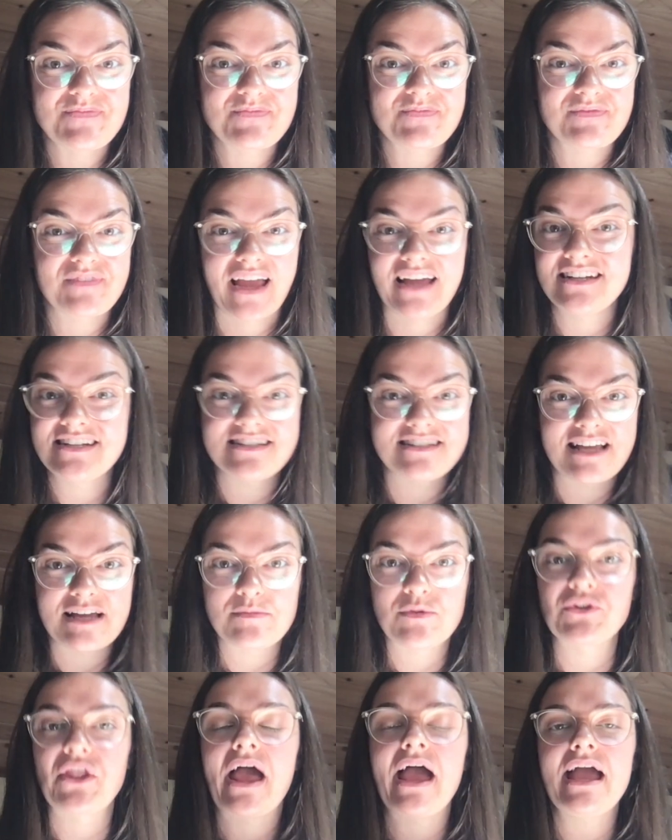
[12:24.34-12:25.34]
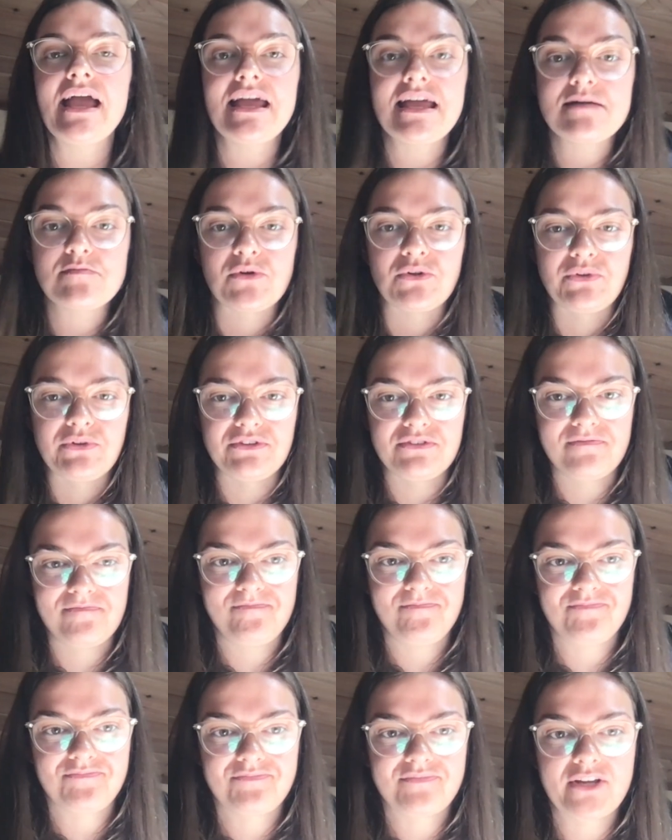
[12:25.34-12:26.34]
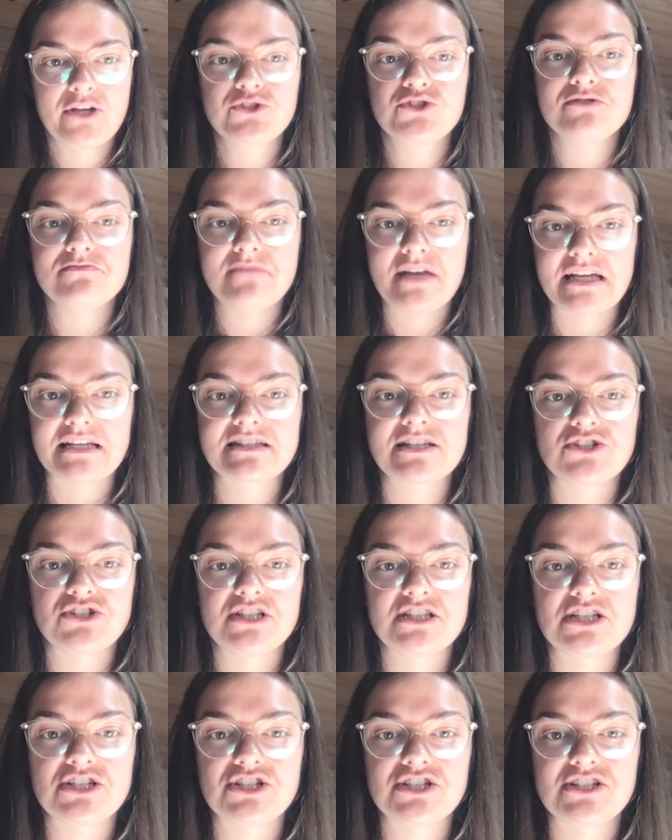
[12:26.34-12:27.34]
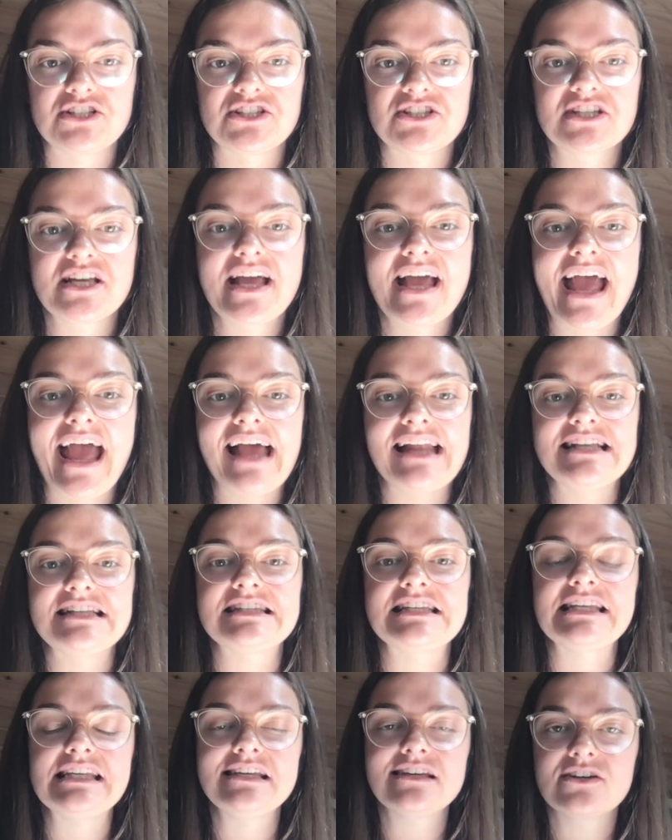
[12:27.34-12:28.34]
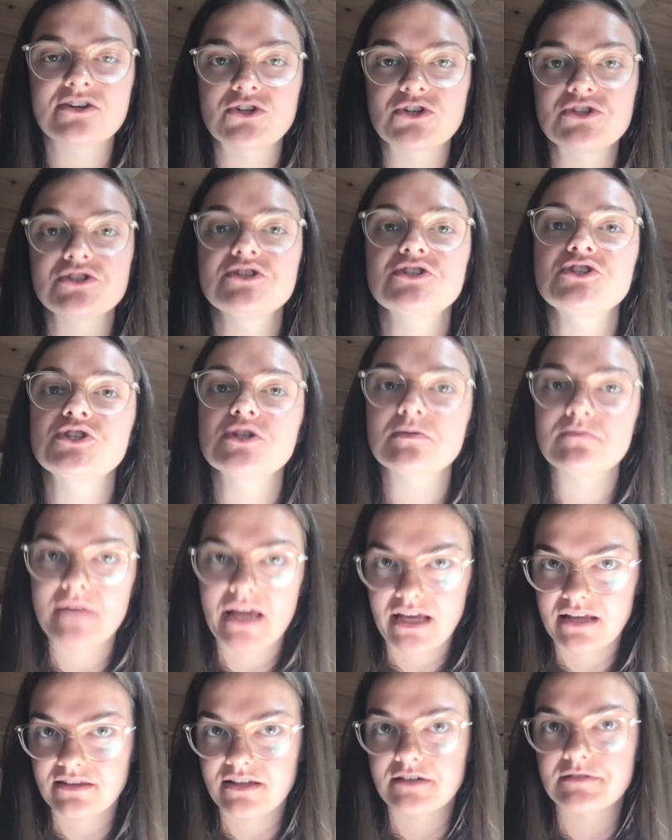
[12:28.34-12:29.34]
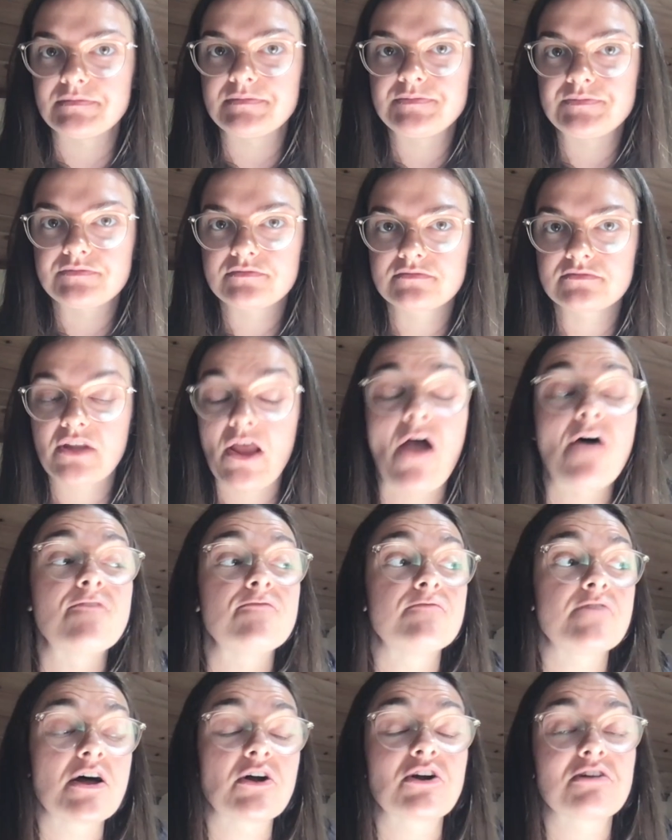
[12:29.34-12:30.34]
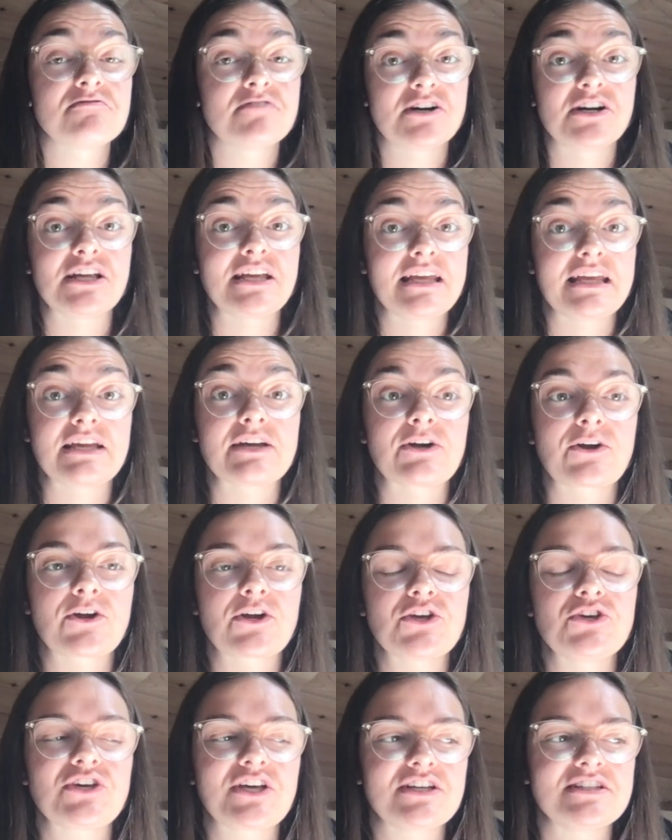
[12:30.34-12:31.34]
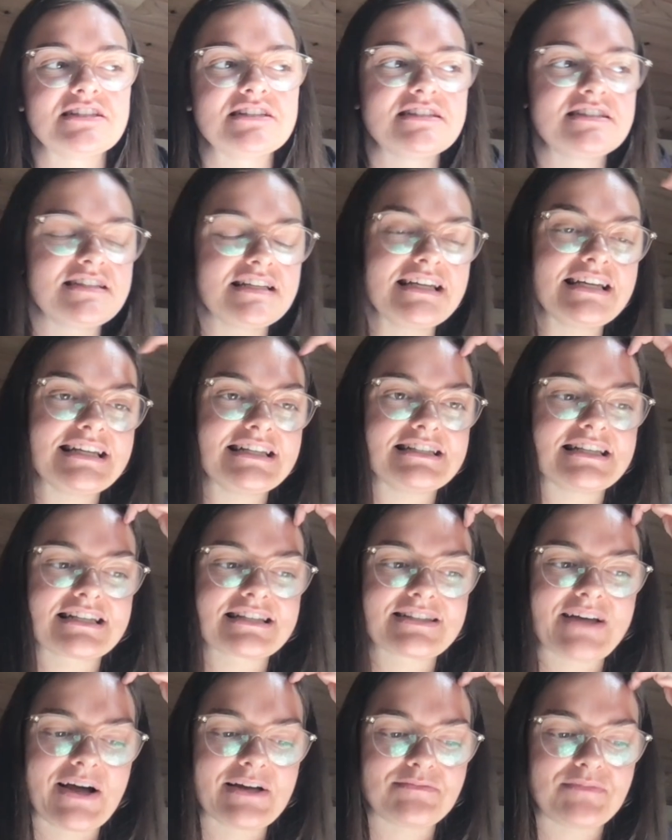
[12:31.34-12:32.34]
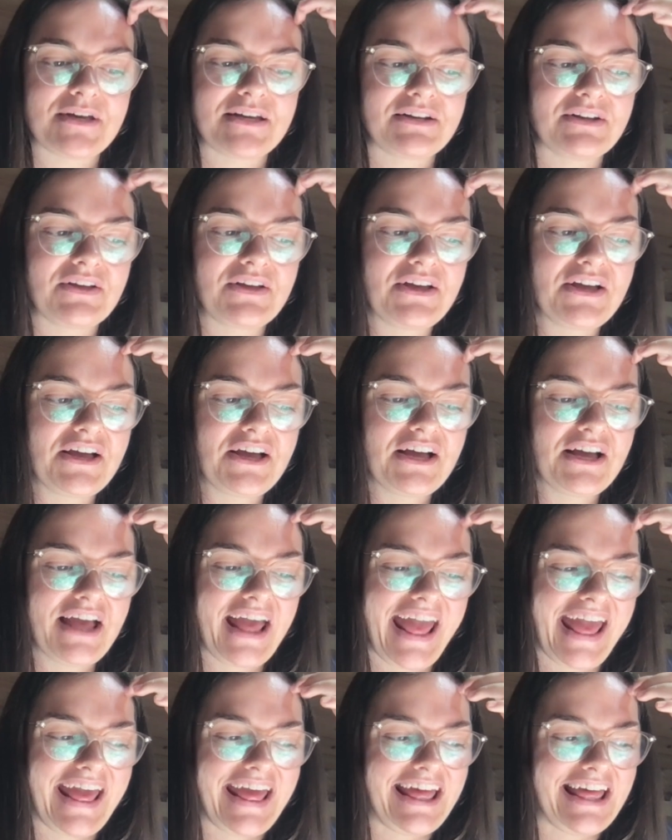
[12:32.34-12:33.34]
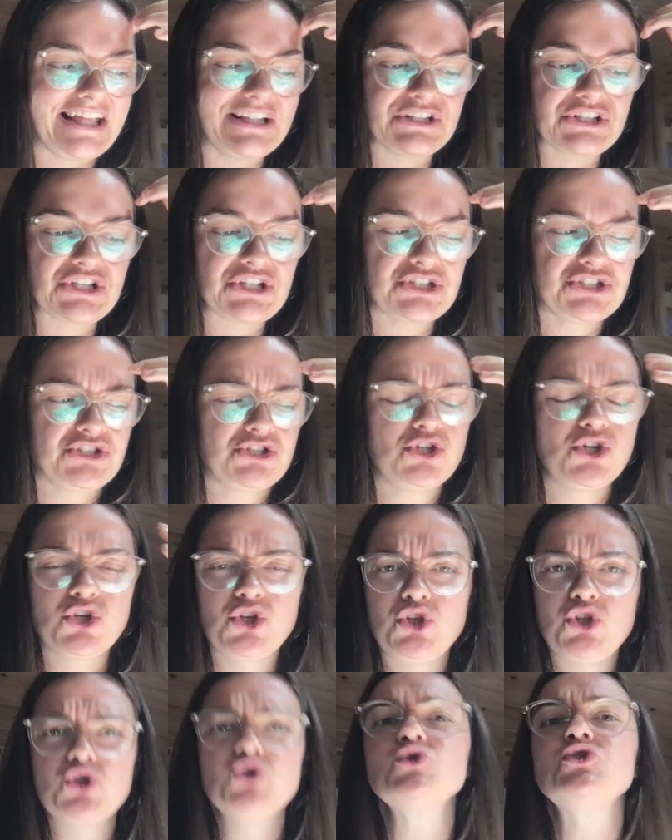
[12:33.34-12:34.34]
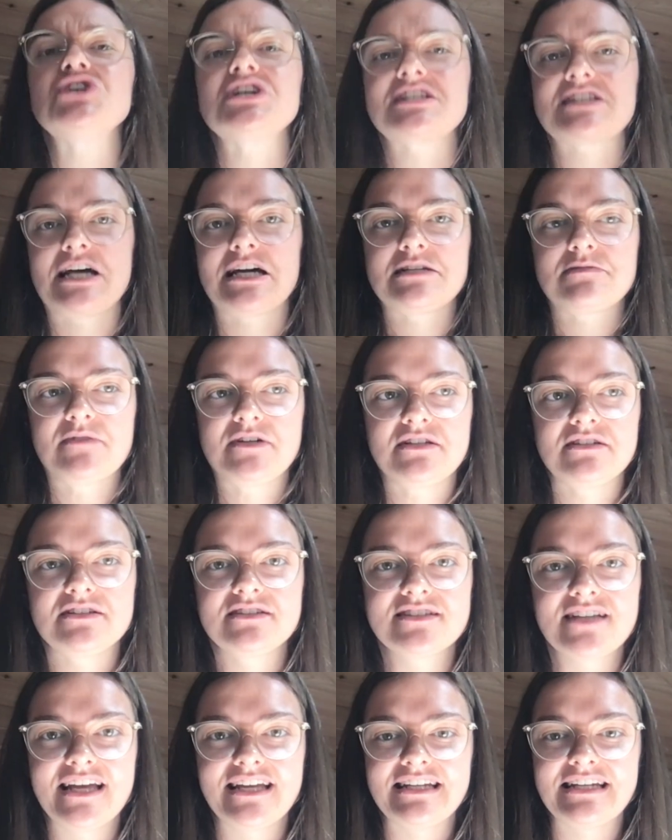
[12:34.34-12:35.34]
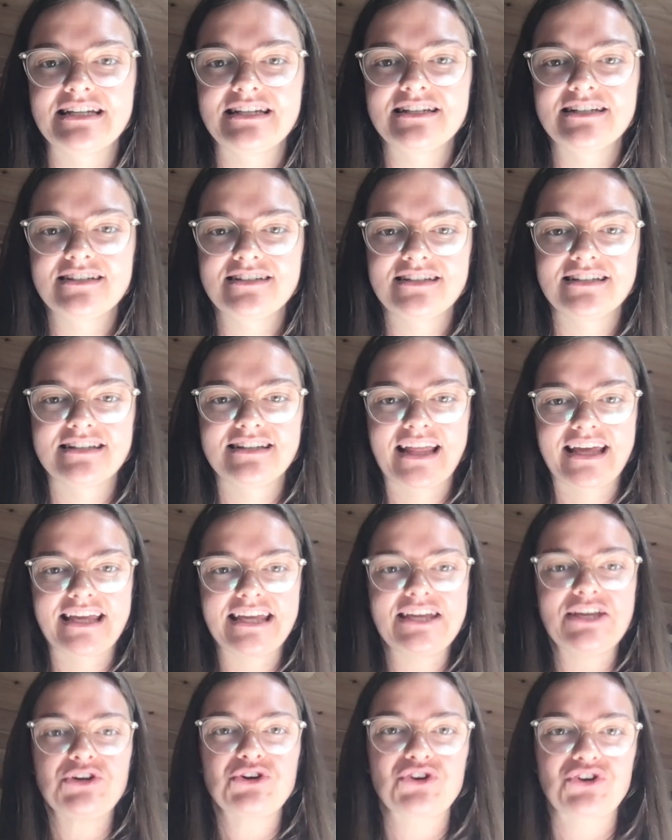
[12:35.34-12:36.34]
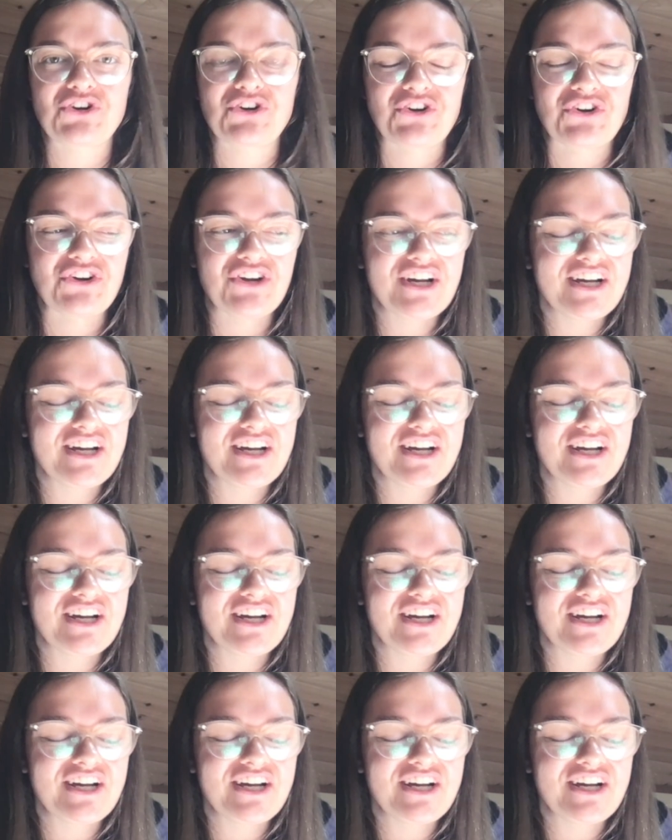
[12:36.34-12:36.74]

not disabled, able to make such decisions, and is eager to make them, very, very eager. You can see his excitement and his huge excitement and the like eager